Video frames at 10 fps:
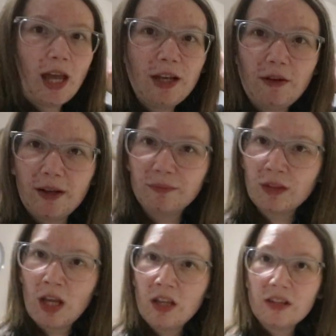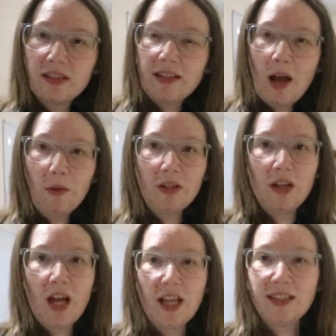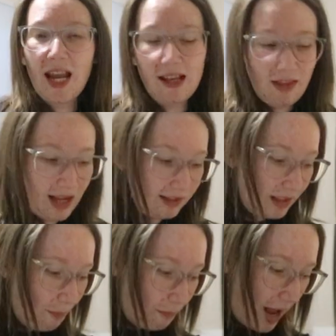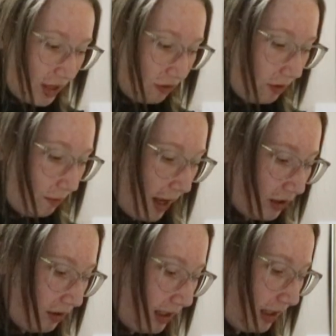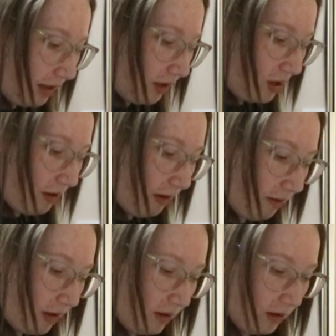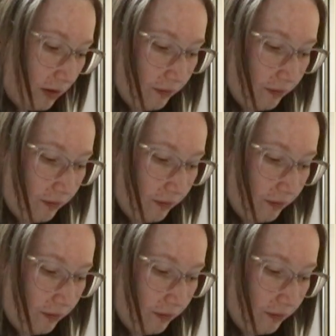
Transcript: Anyway, so now we're gonna take that into the bedroom. Actually, I need to stir it first.